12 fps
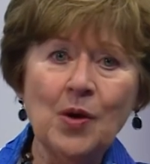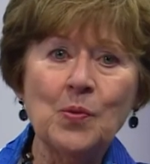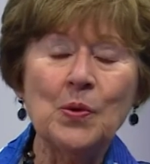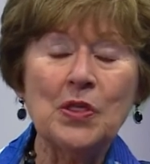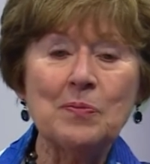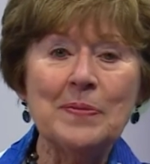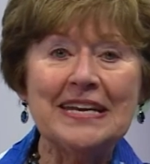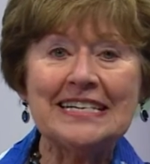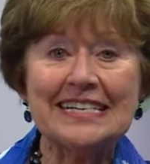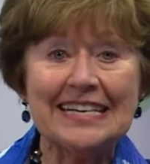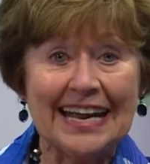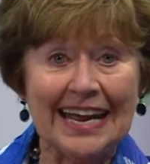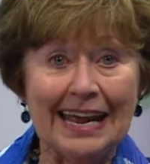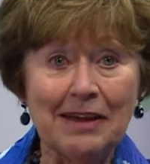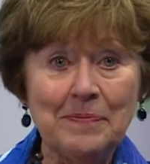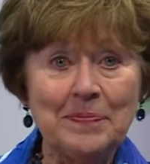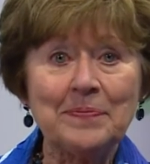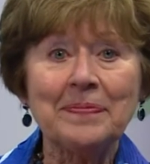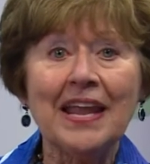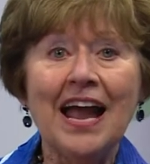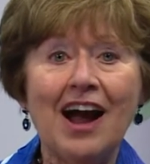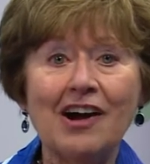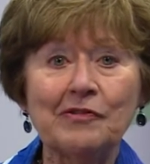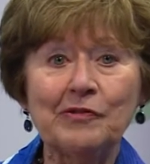With me today
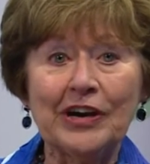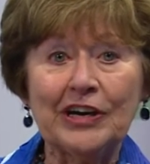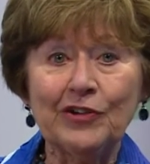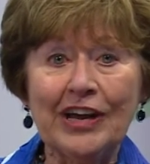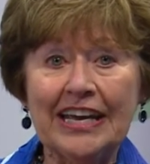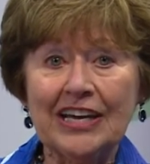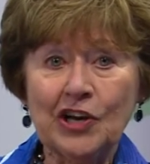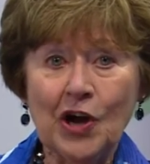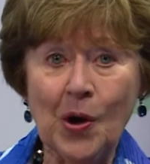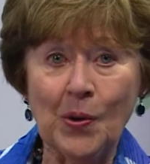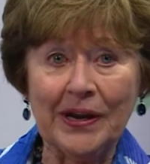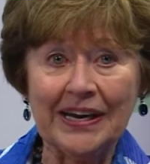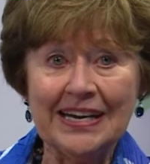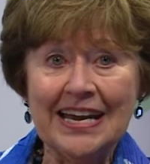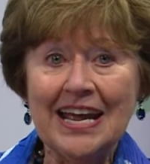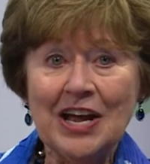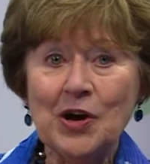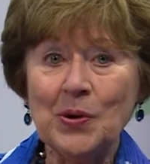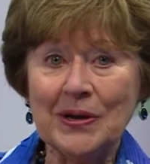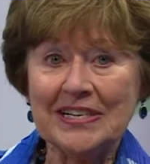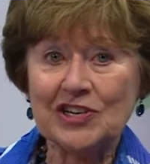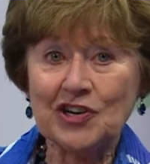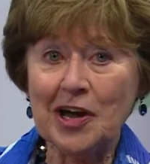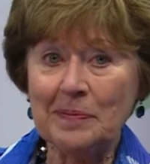are Frederica Cohen, who has
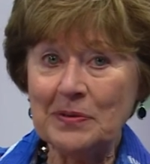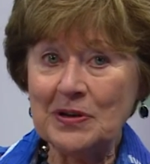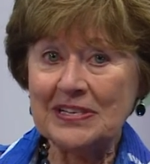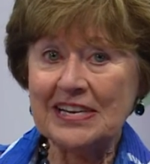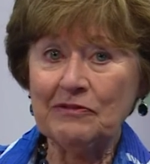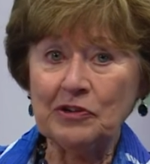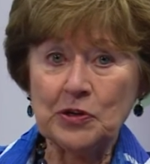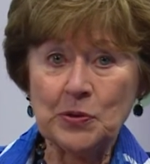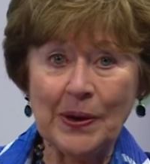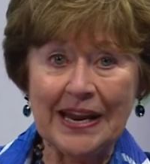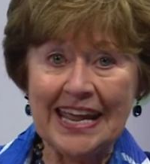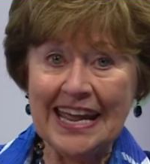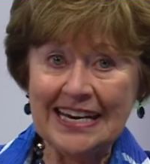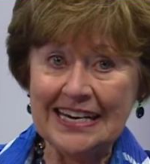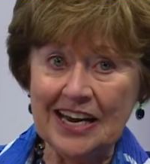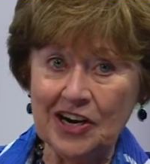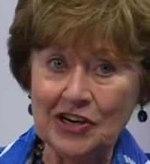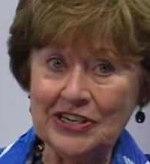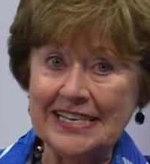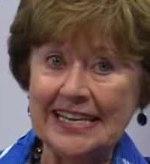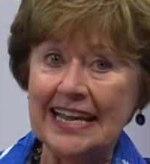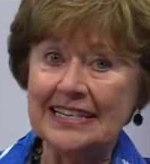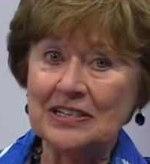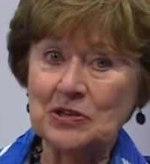taught music for 28 years
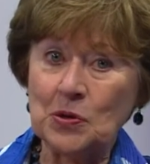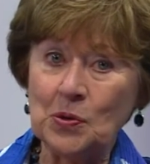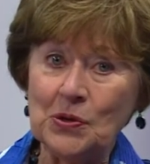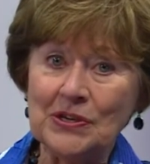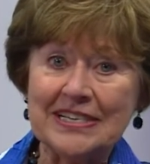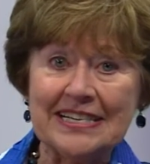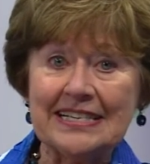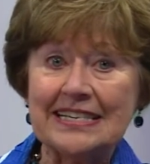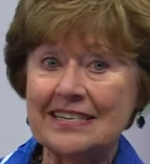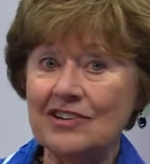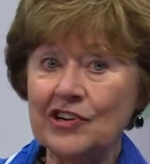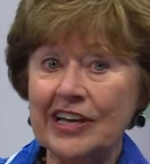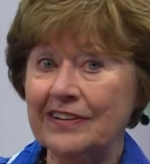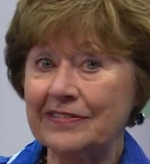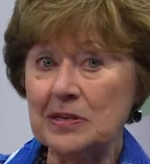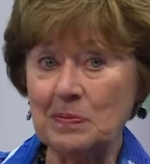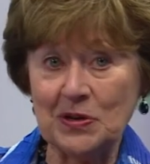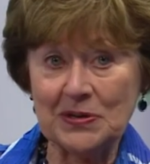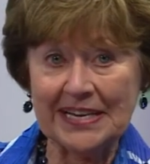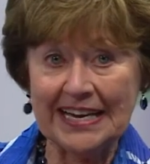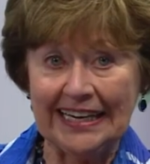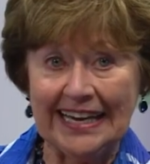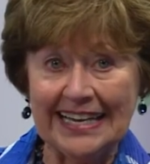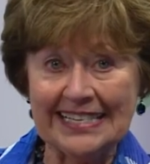in schools and still gives music
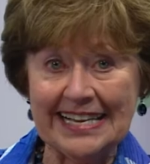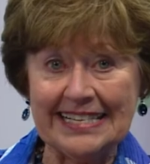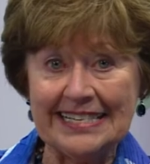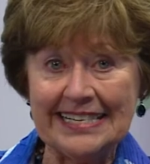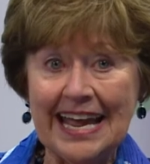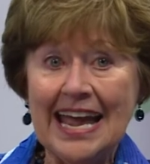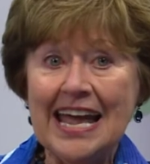lessons.